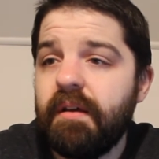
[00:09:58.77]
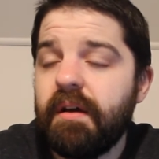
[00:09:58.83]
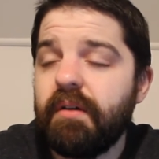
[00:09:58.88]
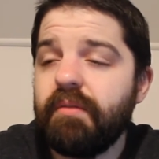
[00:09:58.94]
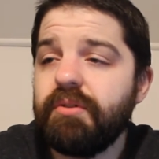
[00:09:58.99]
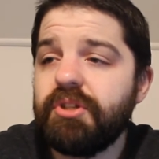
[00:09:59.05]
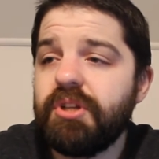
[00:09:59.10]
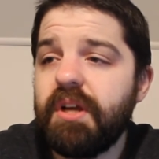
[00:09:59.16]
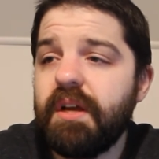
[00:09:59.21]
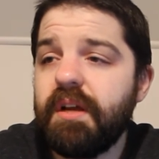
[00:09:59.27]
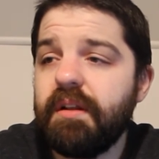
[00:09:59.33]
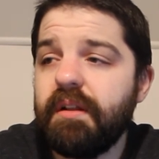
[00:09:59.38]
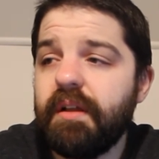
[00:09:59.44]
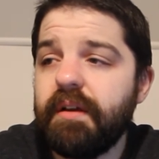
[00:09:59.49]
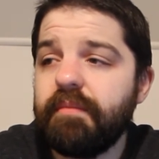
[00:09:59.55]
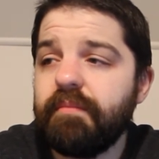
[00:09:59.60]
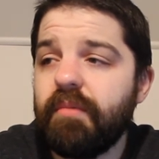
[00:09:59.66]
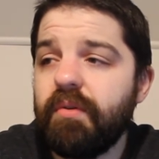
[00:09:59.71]
I wish they had
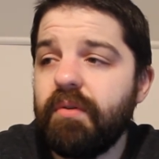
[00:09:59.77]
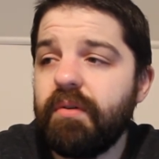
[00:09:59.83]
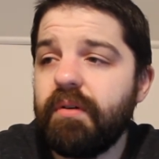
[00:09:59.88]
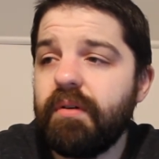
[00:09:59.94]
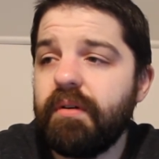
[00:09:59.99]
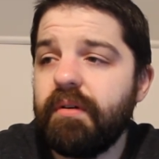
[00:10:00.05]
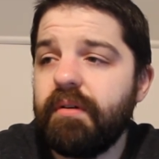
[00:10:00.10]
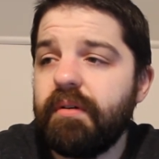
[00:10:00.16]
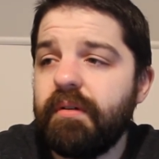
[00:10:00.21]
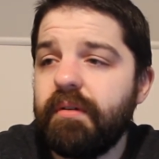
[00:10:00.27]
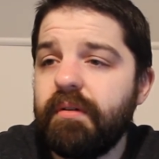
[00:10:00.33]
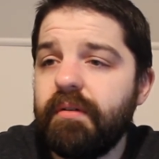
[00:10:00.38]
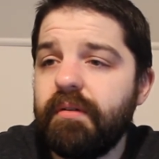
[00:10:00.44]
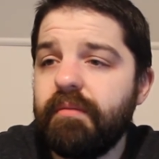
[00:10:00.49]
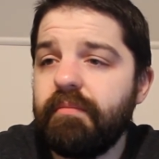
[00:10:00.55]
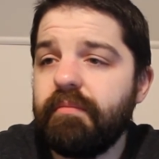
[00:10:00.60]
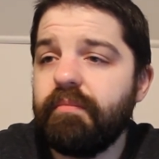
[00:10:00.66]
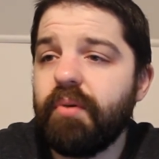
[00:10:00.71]
like more
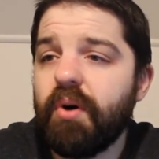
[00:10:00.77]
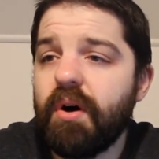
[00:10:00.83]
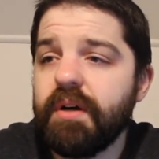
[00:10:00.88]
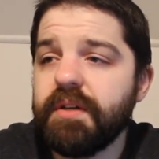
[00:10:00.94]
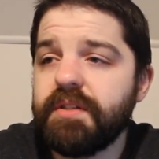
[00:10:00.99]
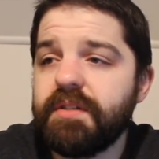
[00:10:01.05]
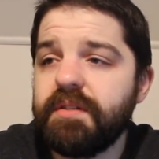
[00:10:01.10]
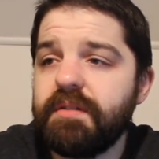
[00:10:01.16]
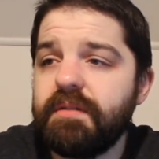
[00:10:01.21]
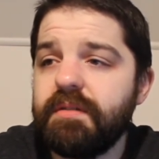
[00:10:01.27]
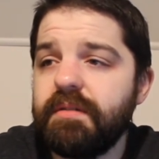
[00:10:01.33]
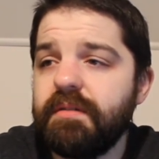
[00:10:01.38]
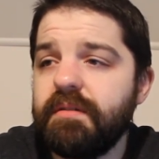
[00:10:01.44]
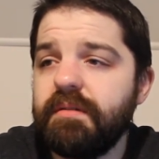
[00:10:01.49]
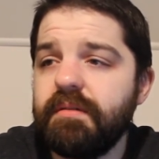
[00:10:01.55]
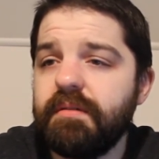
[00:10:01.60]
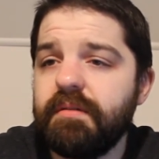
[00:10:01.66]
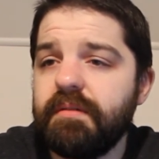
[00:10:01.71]
boss
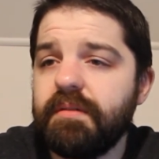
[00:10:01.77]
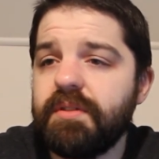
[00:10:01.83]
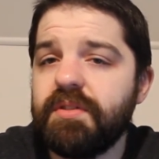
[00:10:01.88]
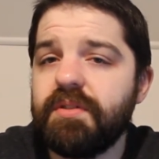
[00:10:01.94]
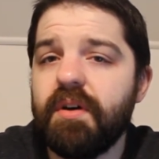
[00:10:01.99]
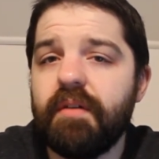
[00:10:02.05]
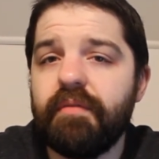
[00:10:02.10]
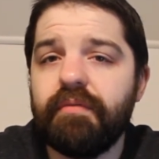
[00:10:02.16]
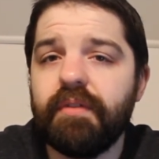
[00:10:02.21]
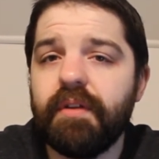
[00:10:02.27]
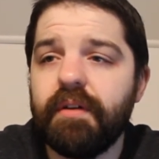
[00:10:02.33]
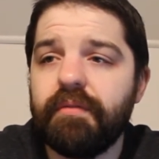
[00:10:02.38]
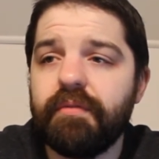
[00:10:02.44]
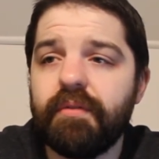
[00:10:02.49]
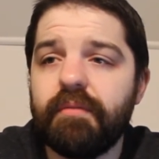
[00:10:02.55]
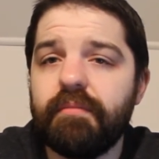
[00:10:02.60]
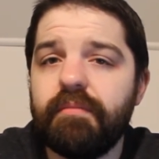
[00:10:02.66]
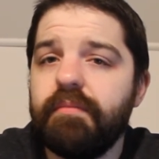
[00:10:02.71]
stuff like
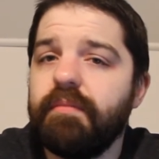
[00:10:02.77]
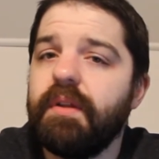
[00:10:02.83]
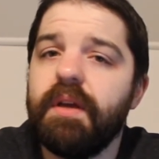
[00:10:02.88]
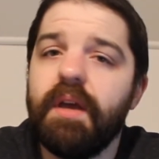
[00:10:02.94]
from the